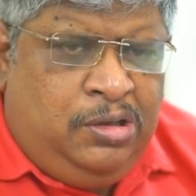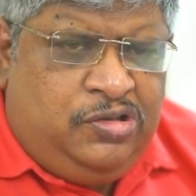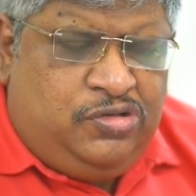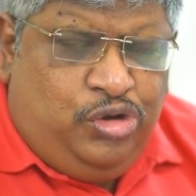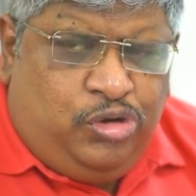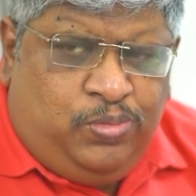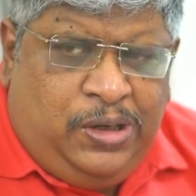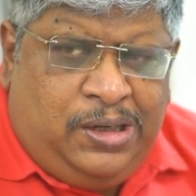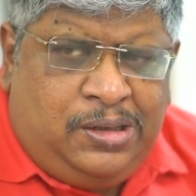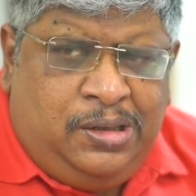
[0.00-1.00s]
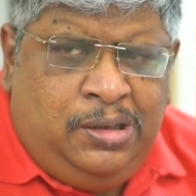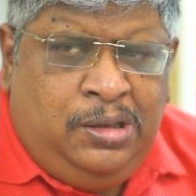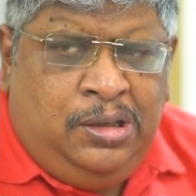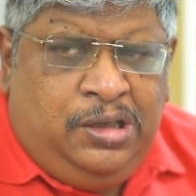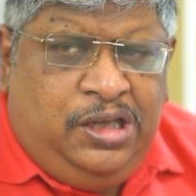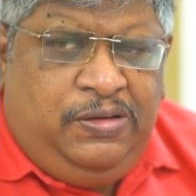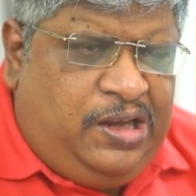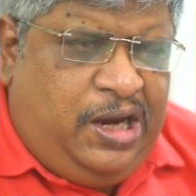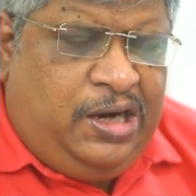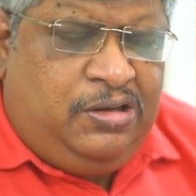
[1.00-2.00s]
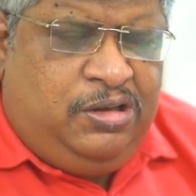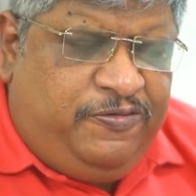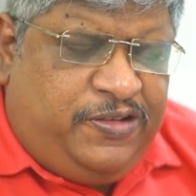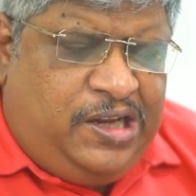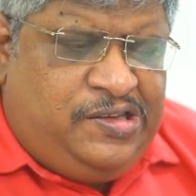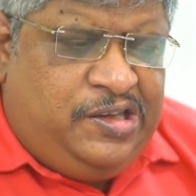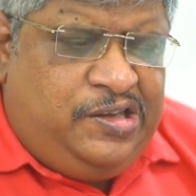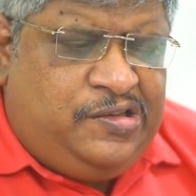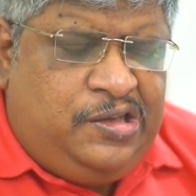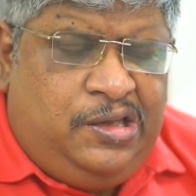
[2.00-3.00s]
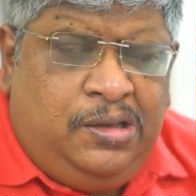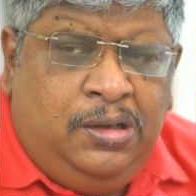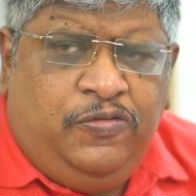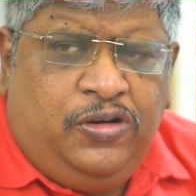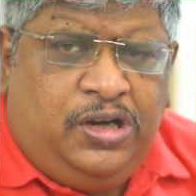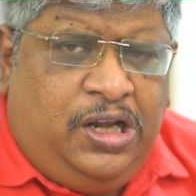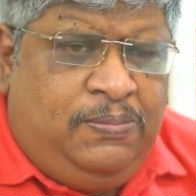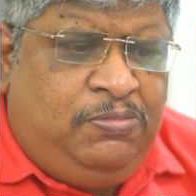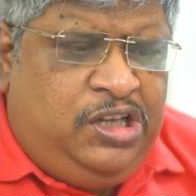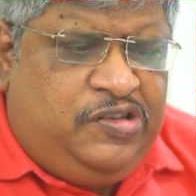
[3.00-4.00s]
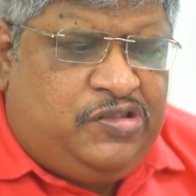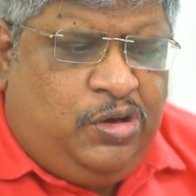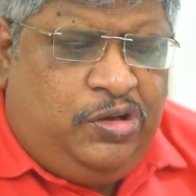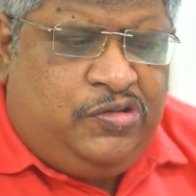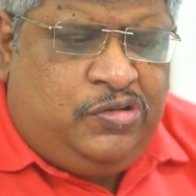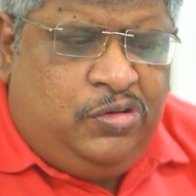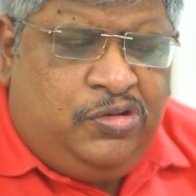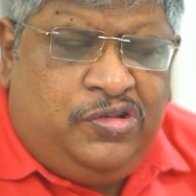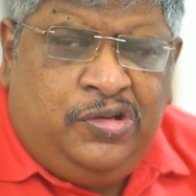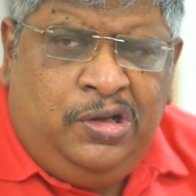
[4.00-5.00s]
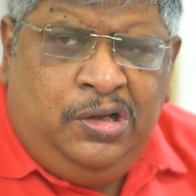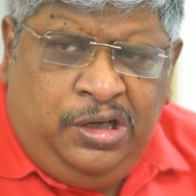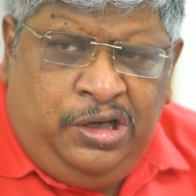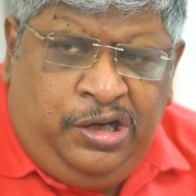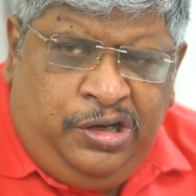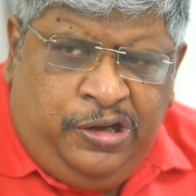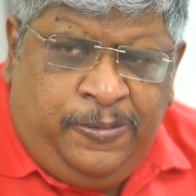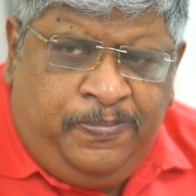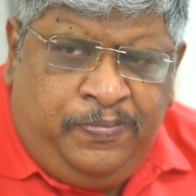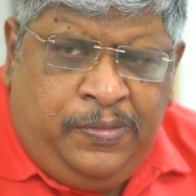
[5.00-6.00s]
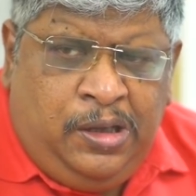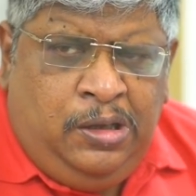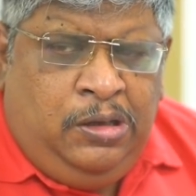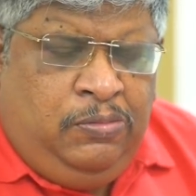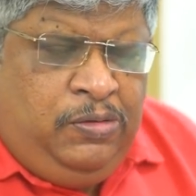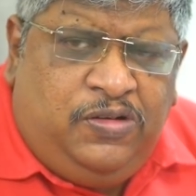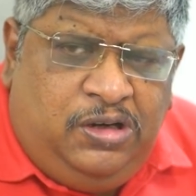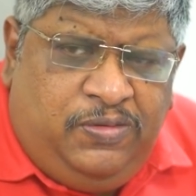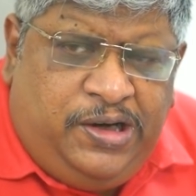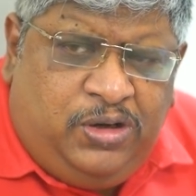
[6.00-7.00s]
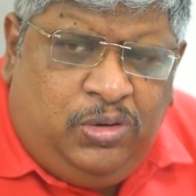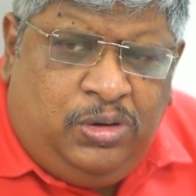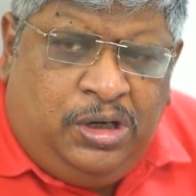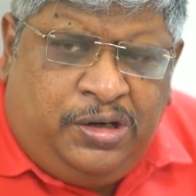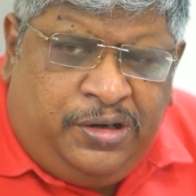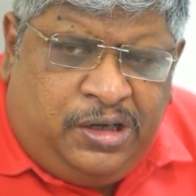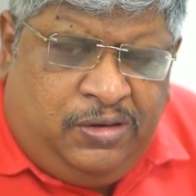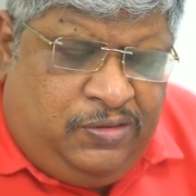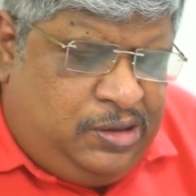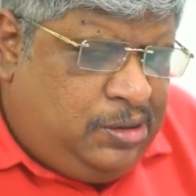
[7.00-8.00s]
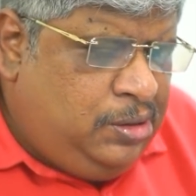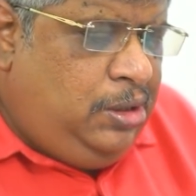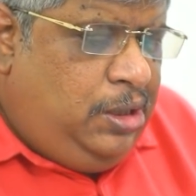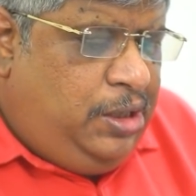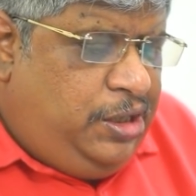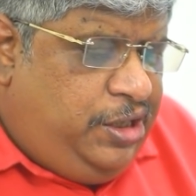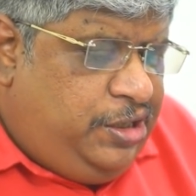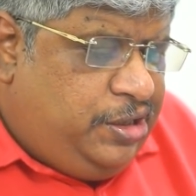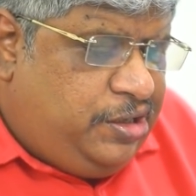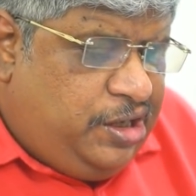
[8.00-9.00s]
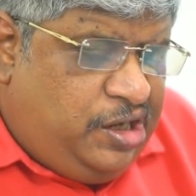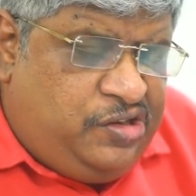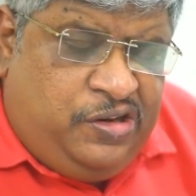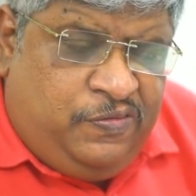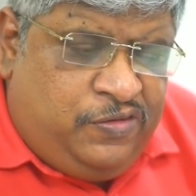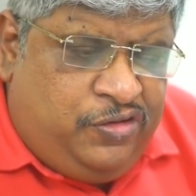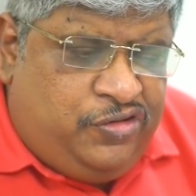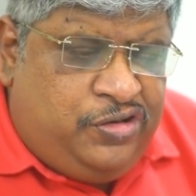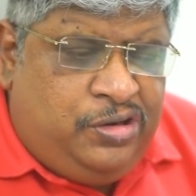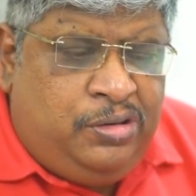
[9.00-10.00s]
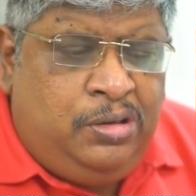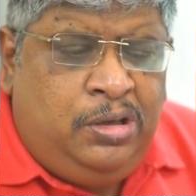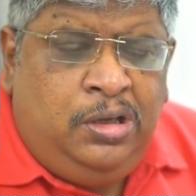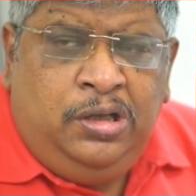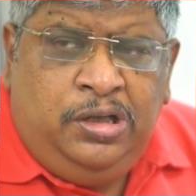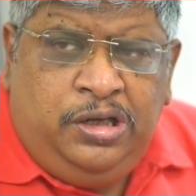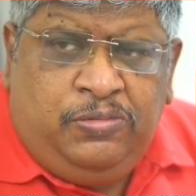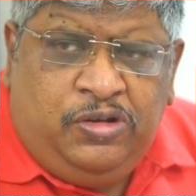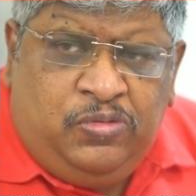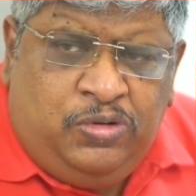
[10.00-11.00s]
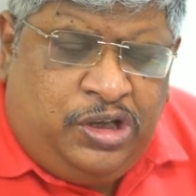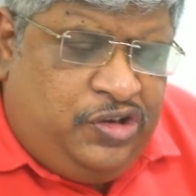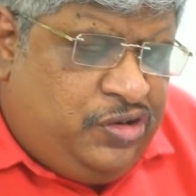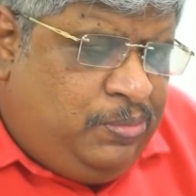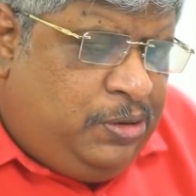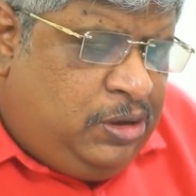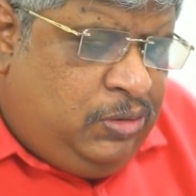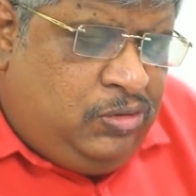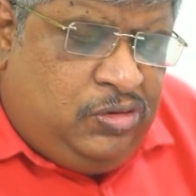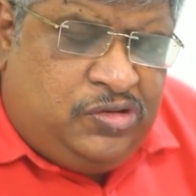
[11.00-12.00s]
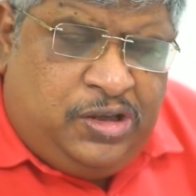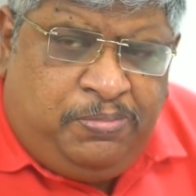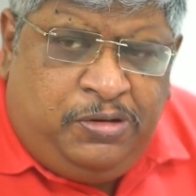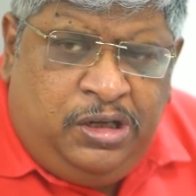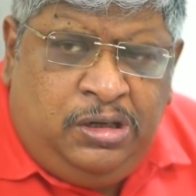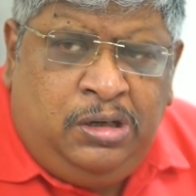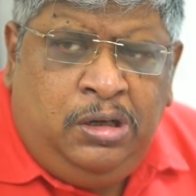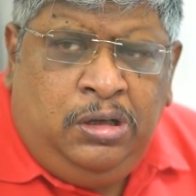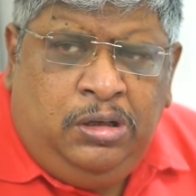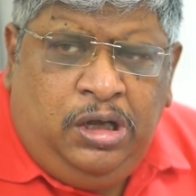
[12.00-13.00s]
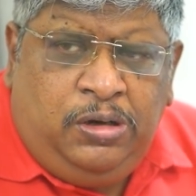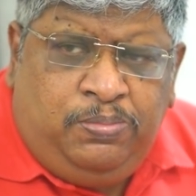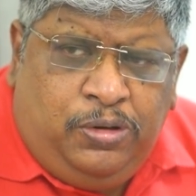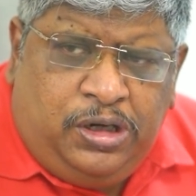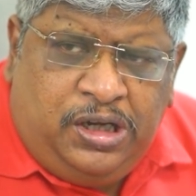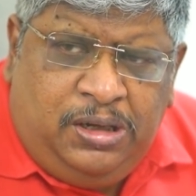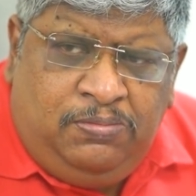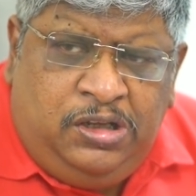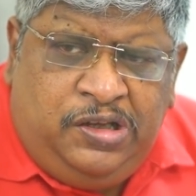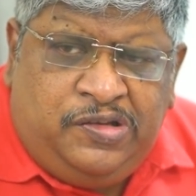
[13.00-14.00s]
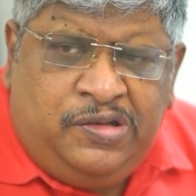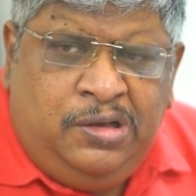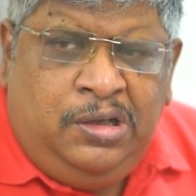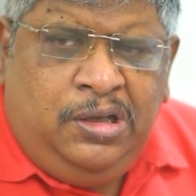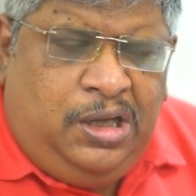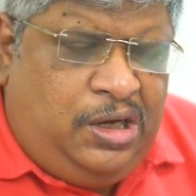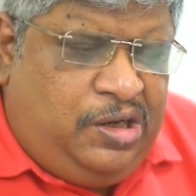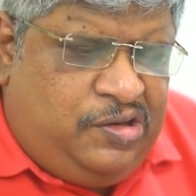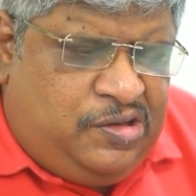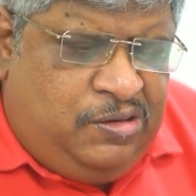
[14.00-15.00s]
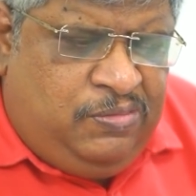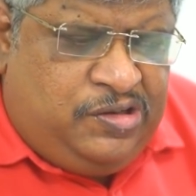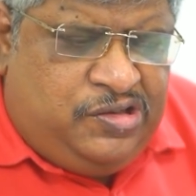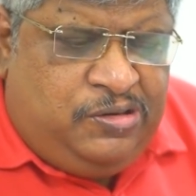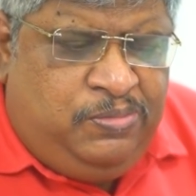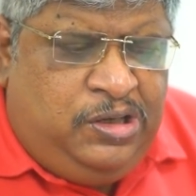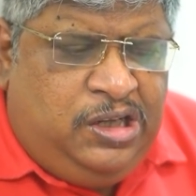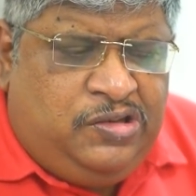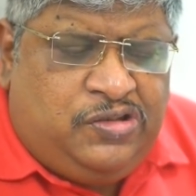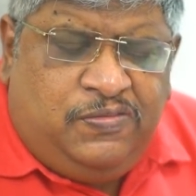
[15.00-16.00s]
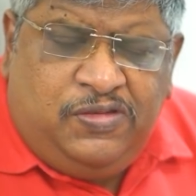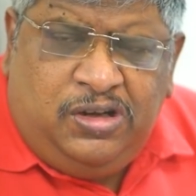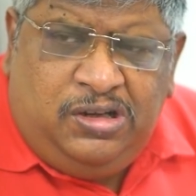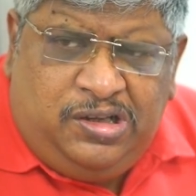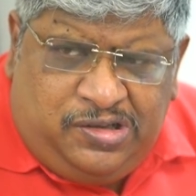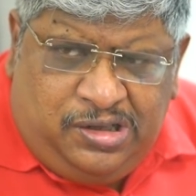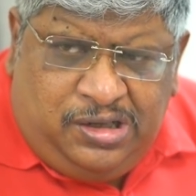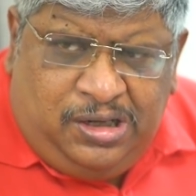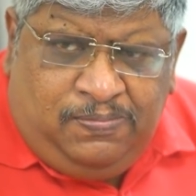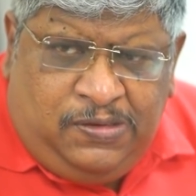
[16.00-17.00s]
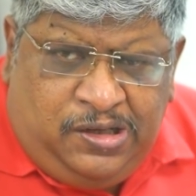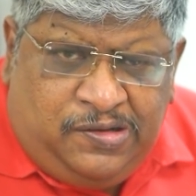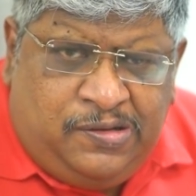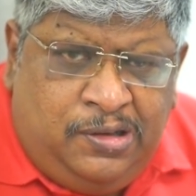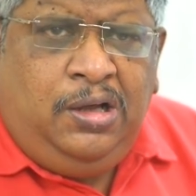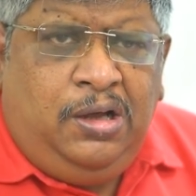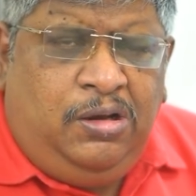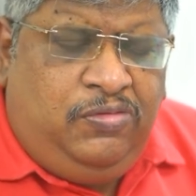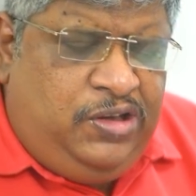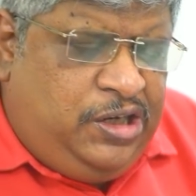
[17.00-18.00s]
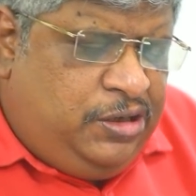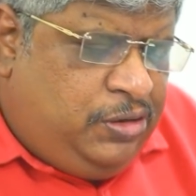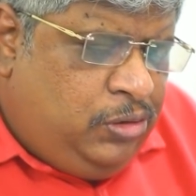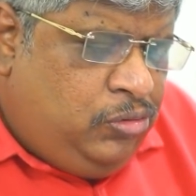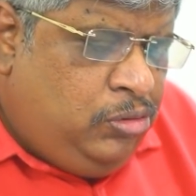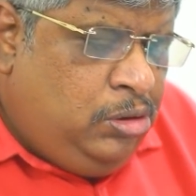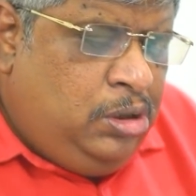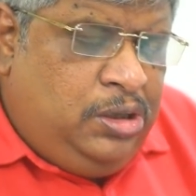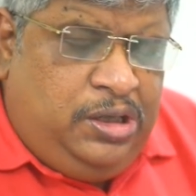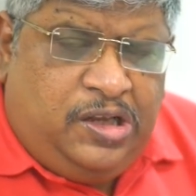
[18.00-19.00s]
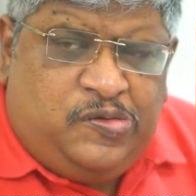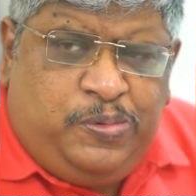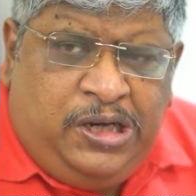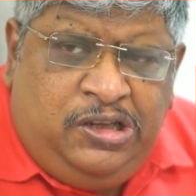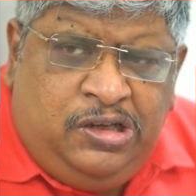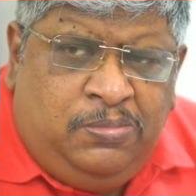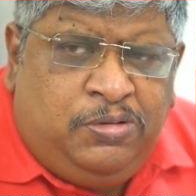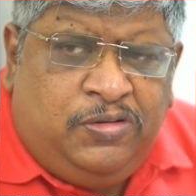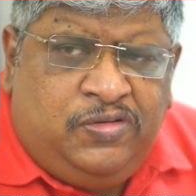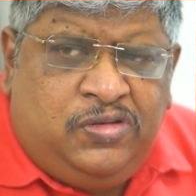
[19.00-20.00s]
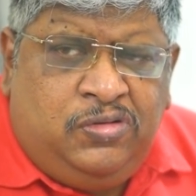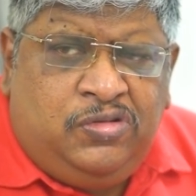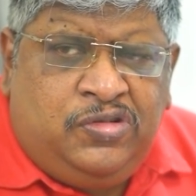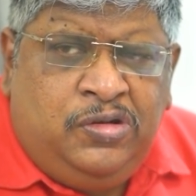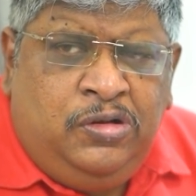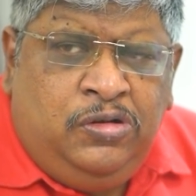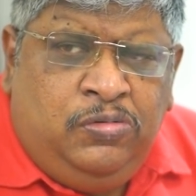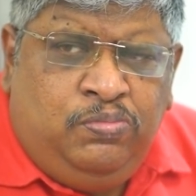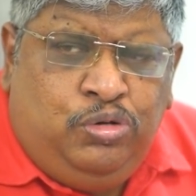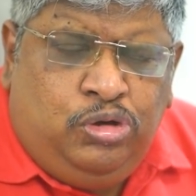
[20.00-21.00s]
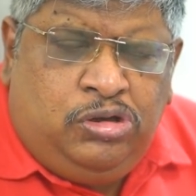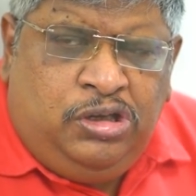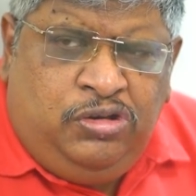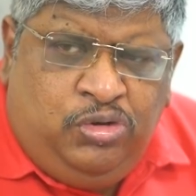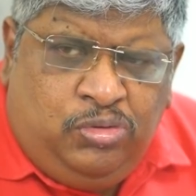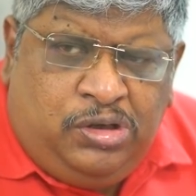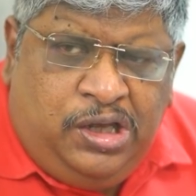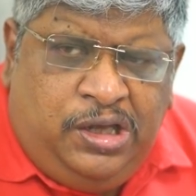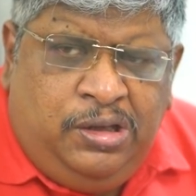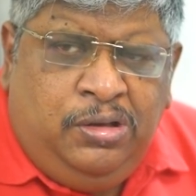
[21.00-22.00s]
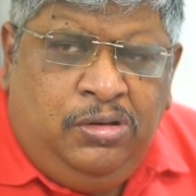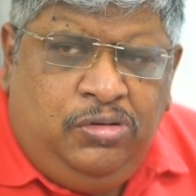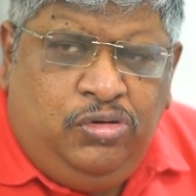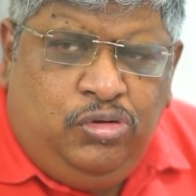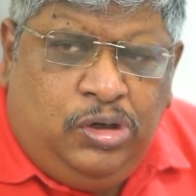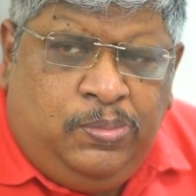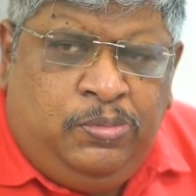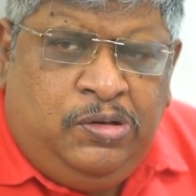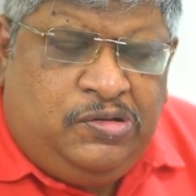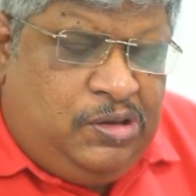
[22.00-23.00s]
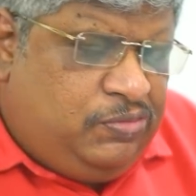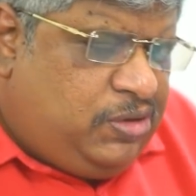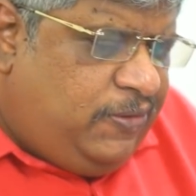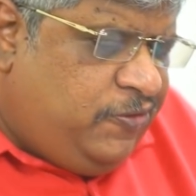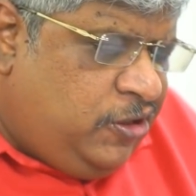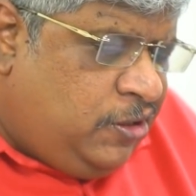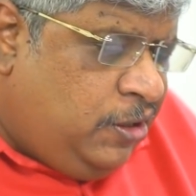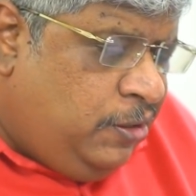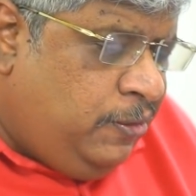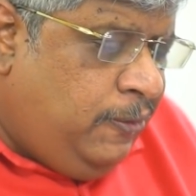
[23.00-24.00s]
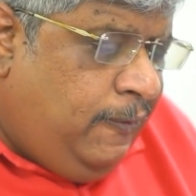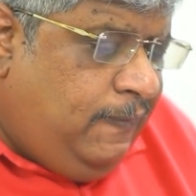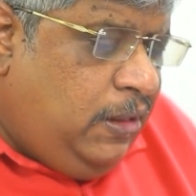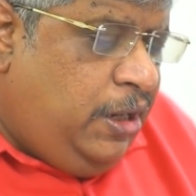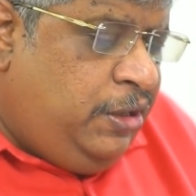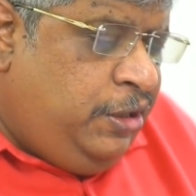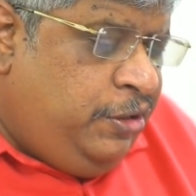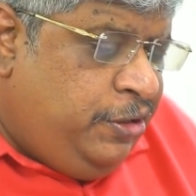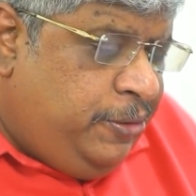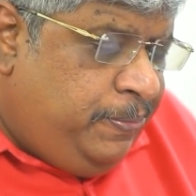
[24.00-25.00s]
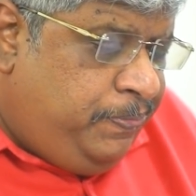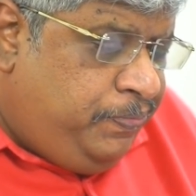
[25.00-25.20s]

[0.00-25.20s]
Stoke Park, he had the franchisee for Hamleys toy stores in India. Worldwide could not recover and needed cash infusion. It was Mukesh Ambani who stepped in and bought Hamleys and has invested millions of dollars in Hamleys, allowing it to expand the number of stores both in UK, Europe, South Africa, and India.